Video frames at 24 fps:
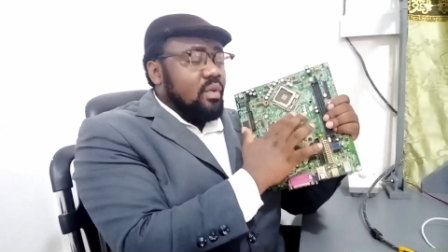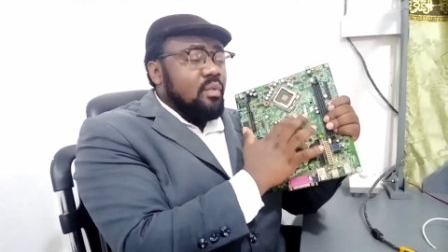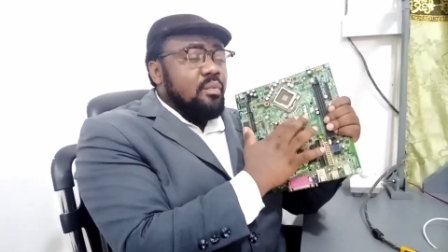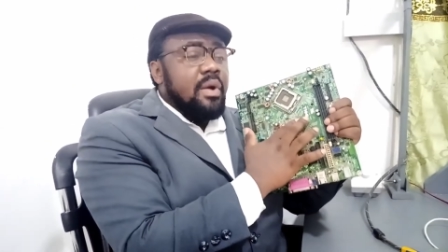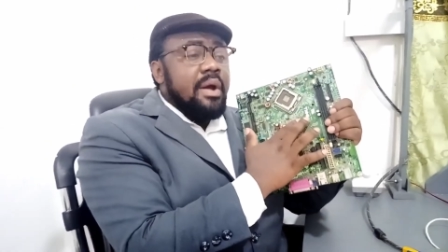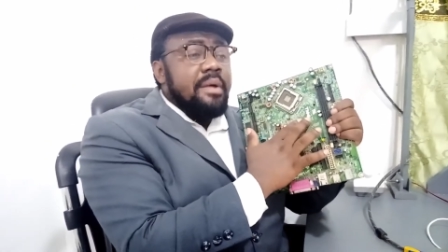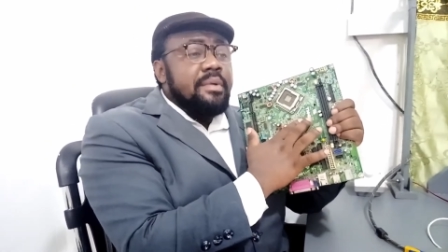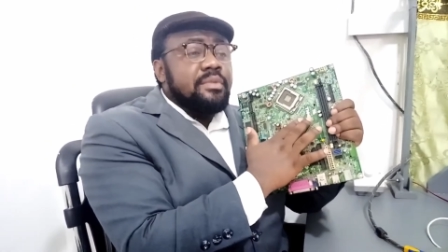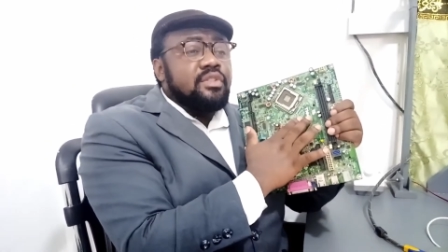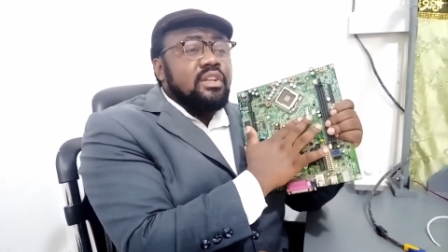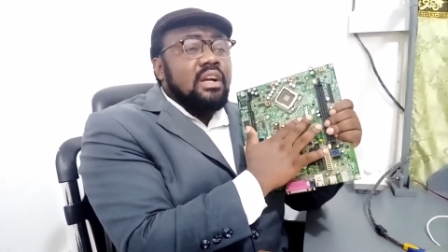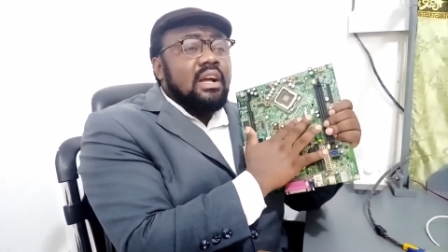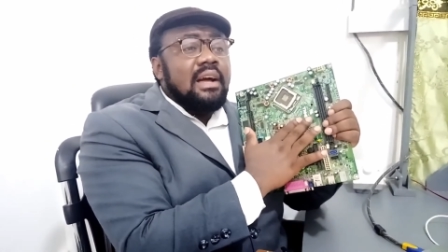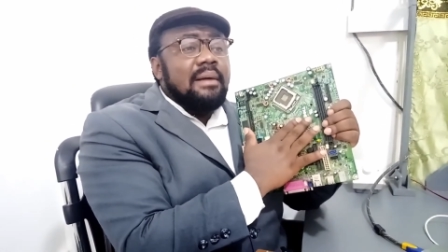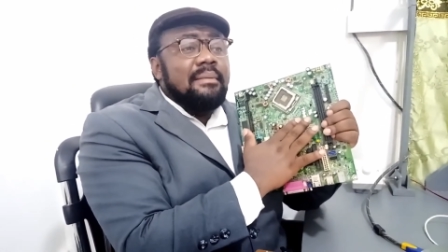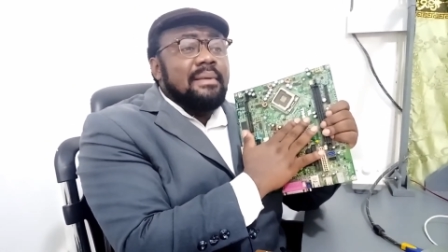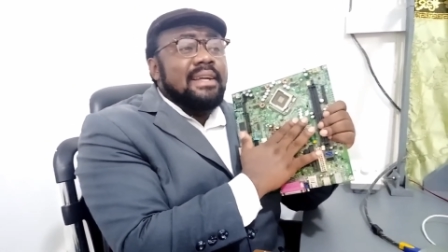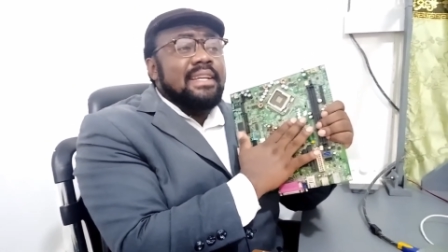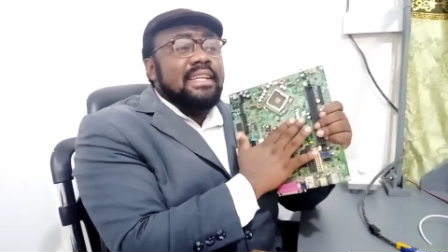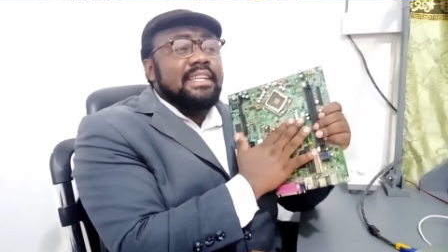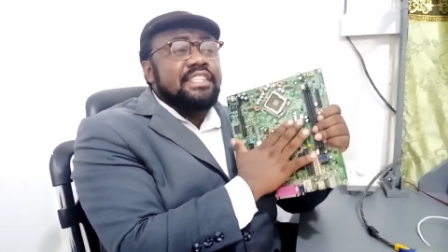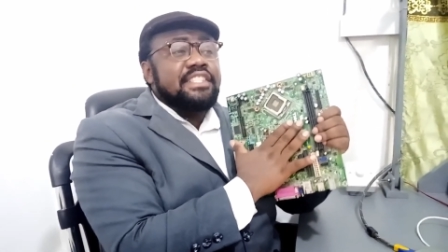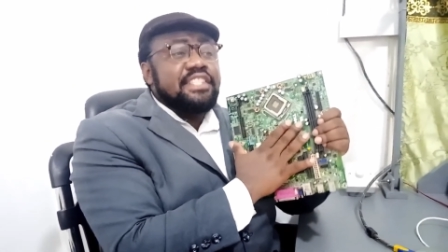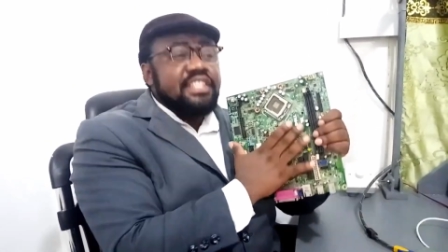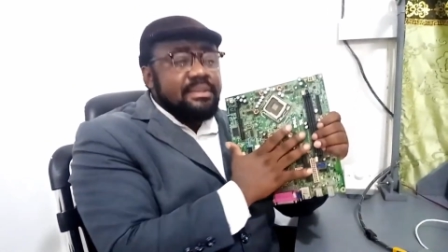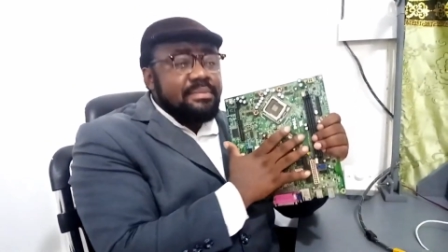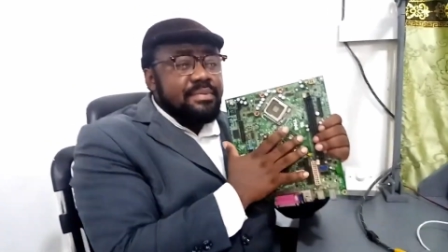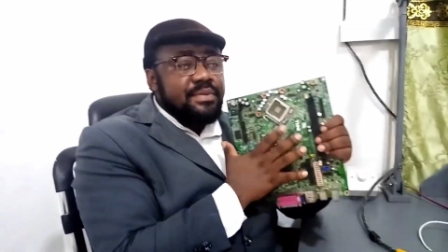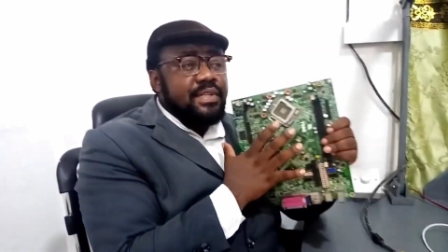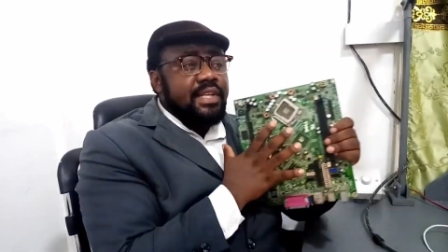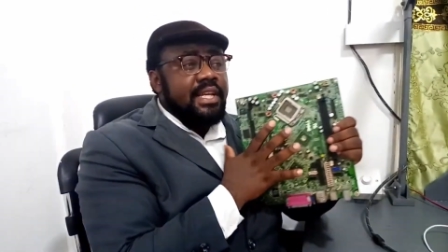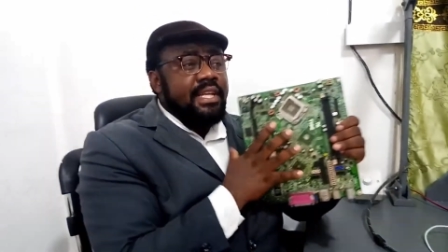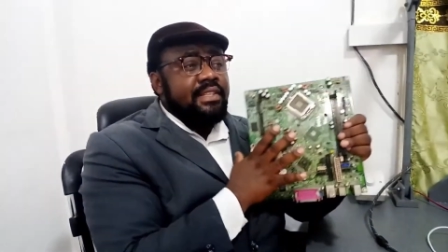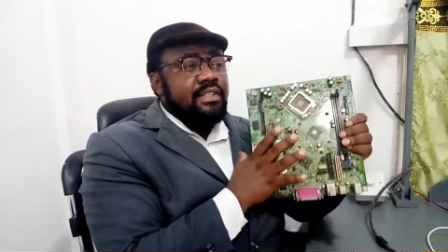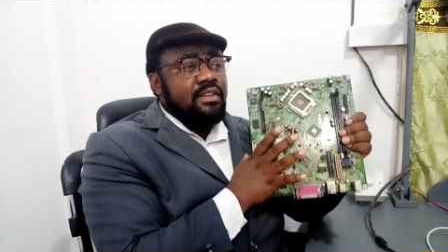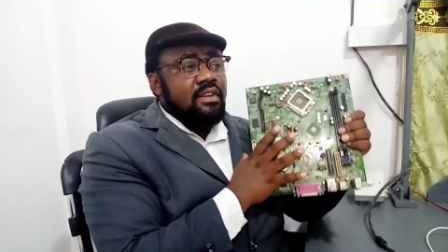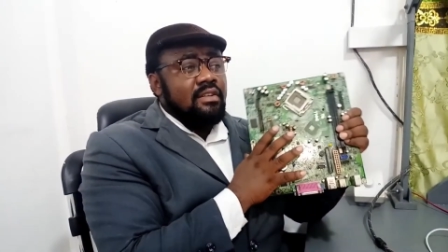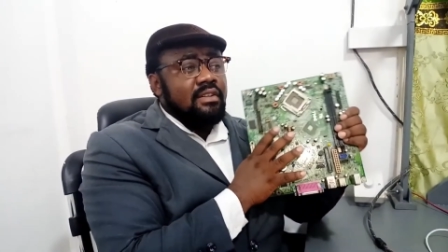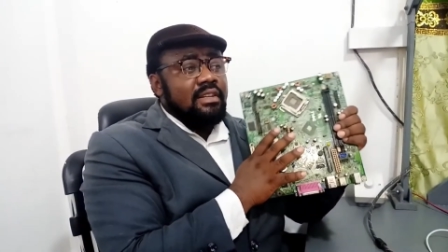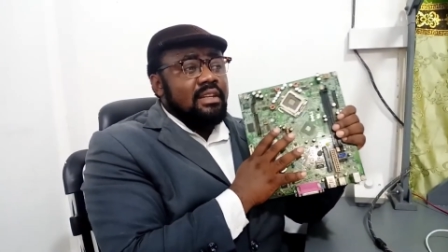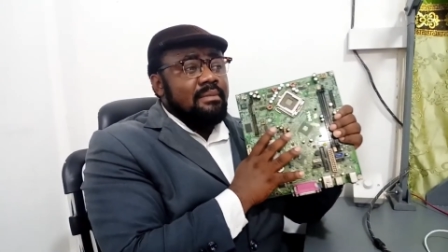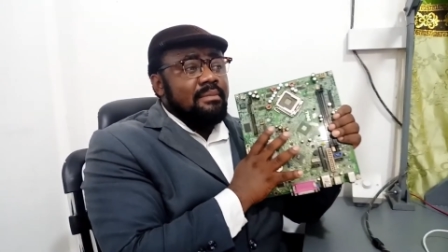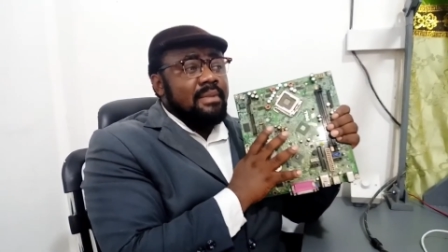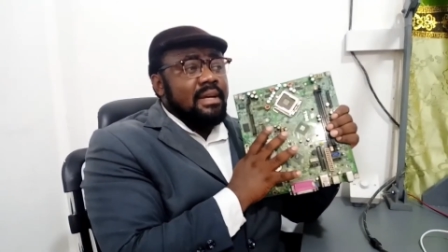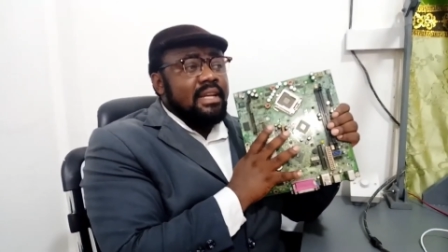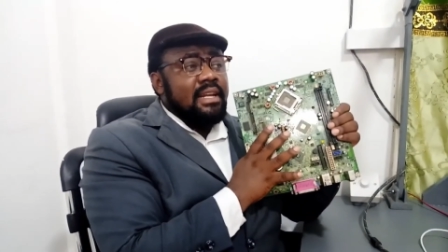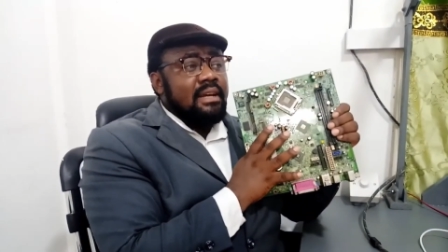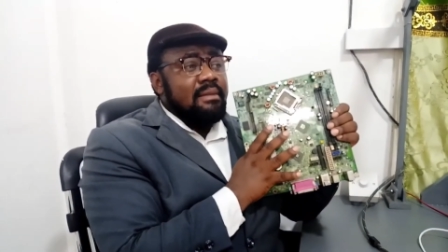When we talk about a chipset on
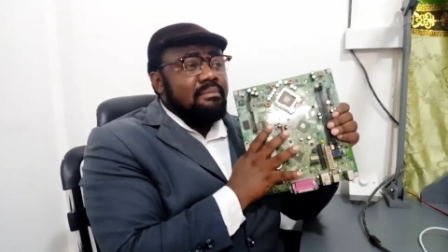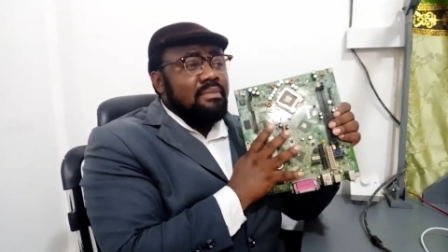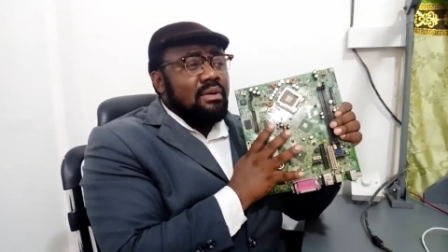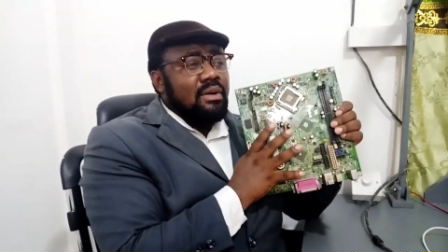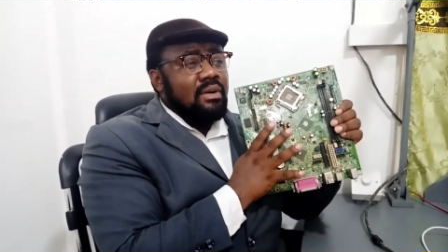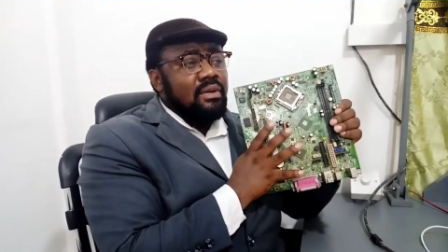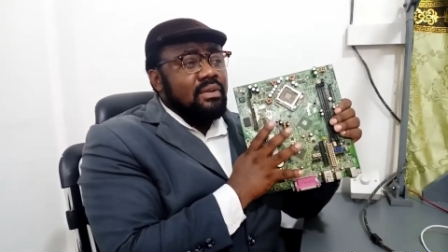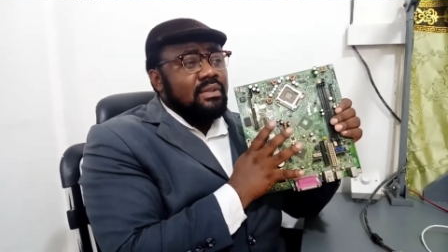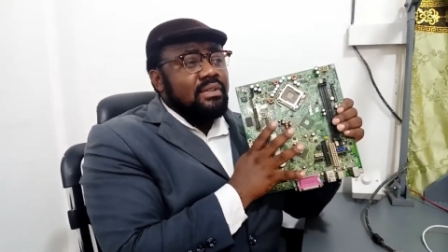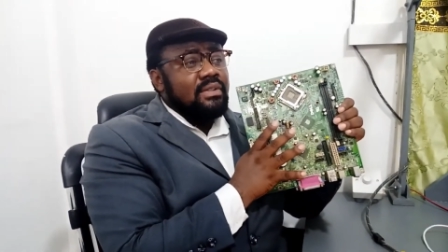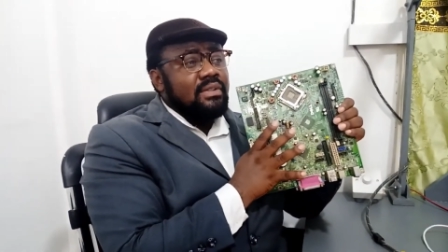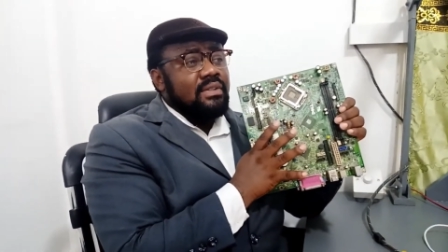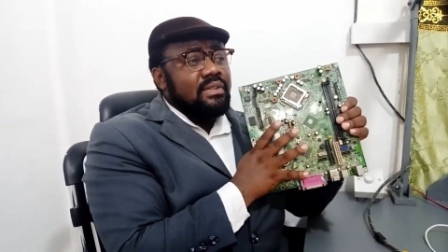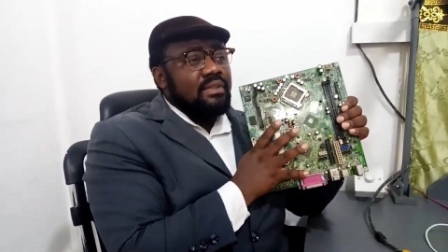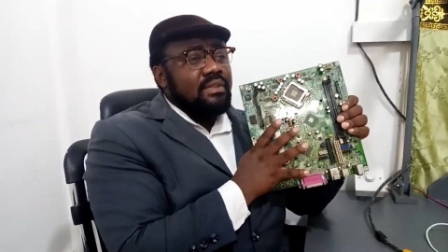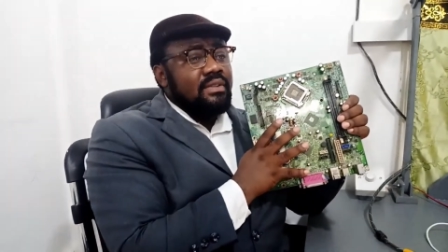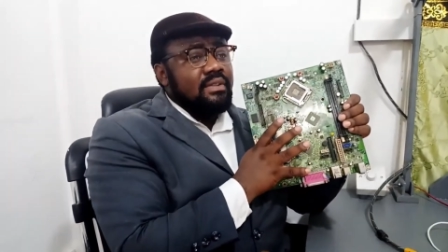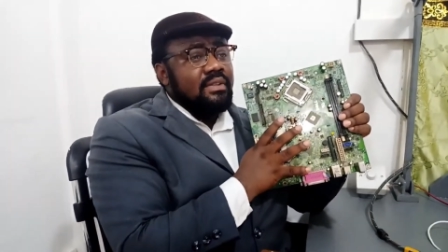the motherboard,